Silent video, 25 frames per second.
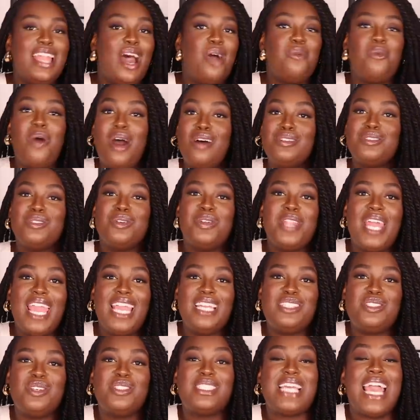Now, whilst on
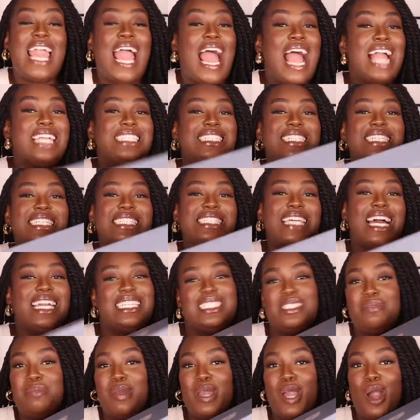ASOS, I actually
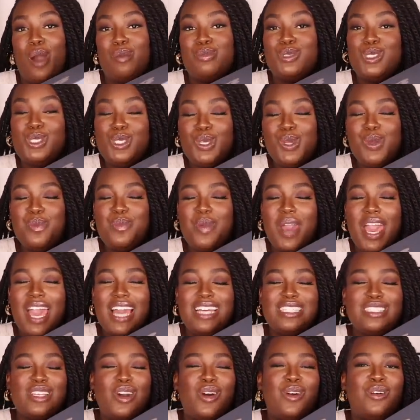decided to pick up two
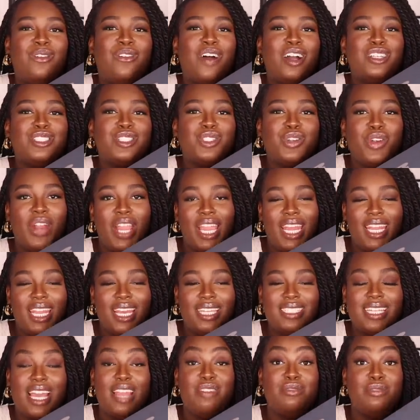pairs of
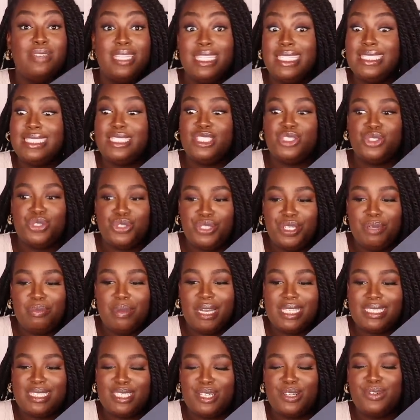trainers. I really did treat
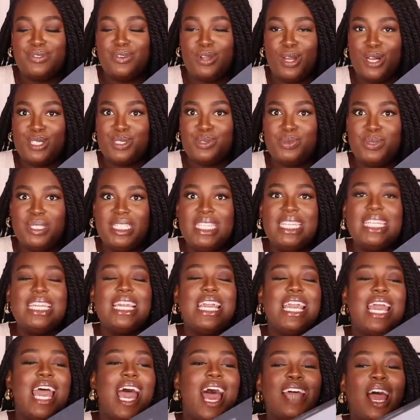myself last week.
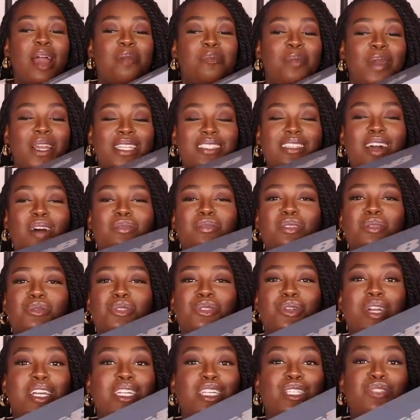I picked up some
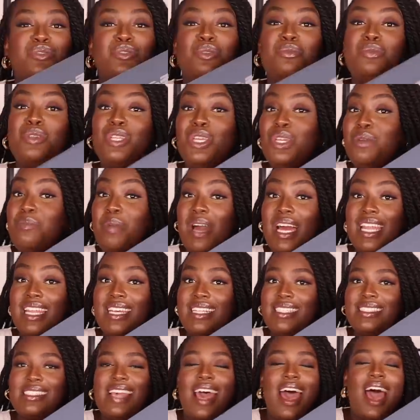trainers from New
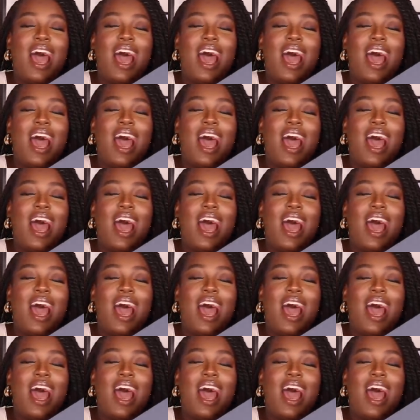Balance.